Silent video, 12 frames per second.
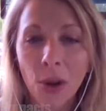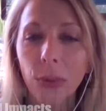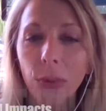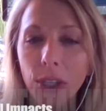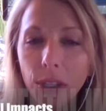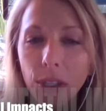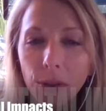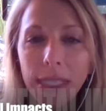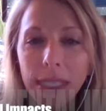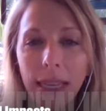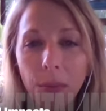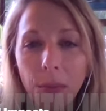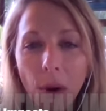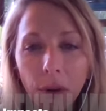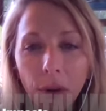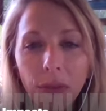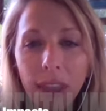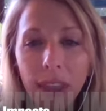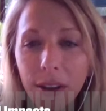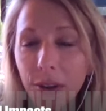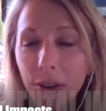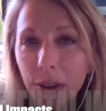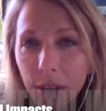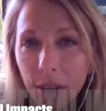Reducing motor
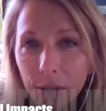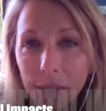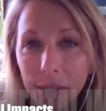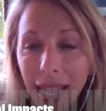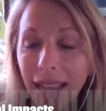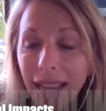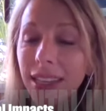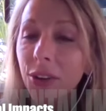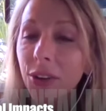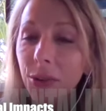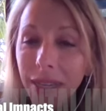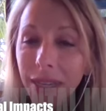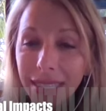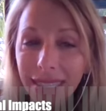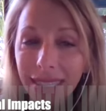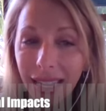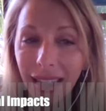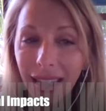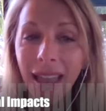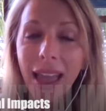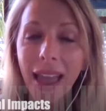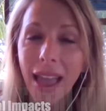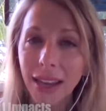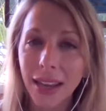vehicle use and increasing
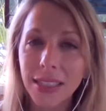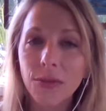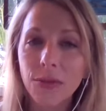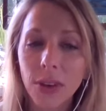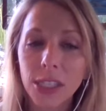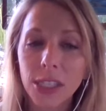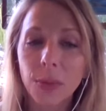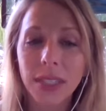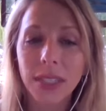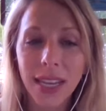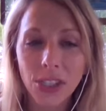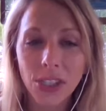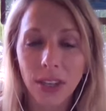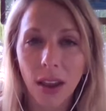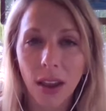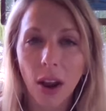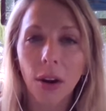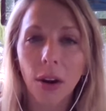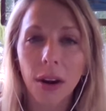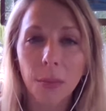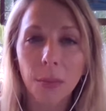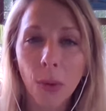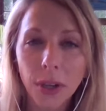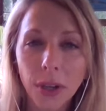active transportation are
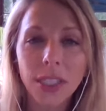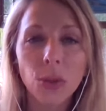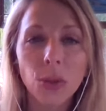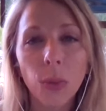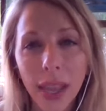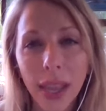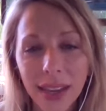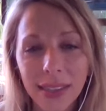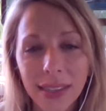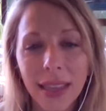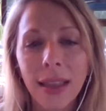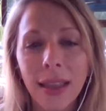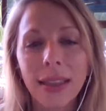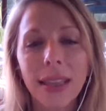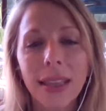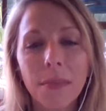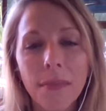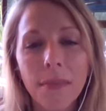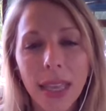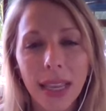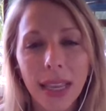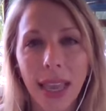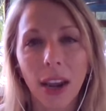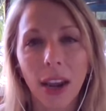important ways to
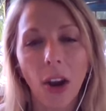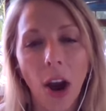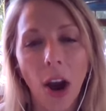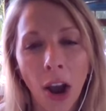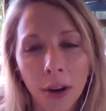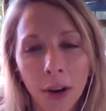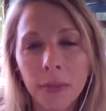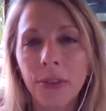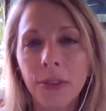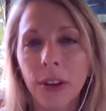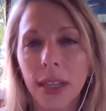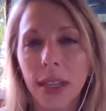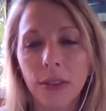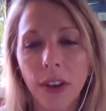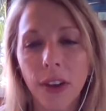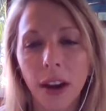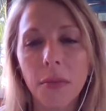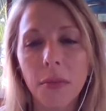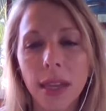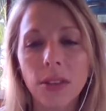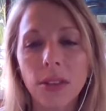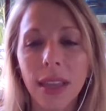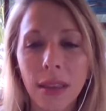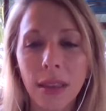mitigate harmful
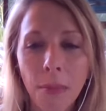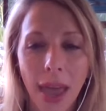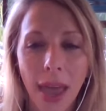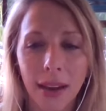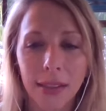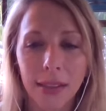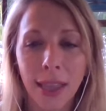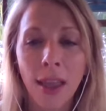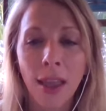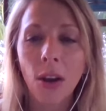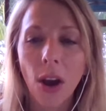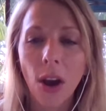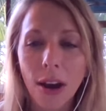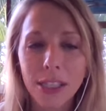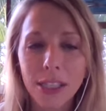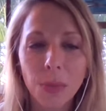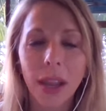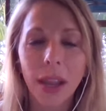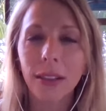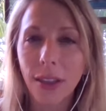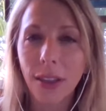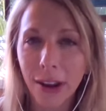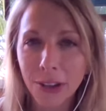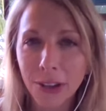environmental impacts caused by a
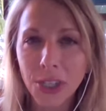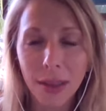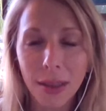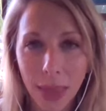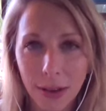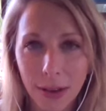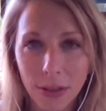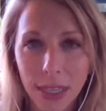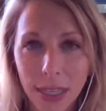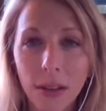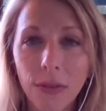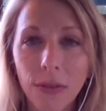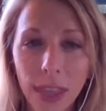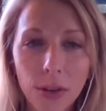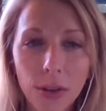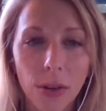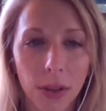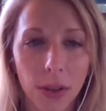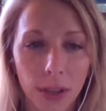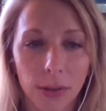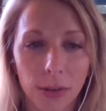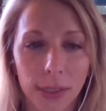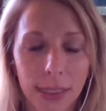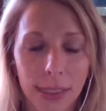large amount of vehicle use.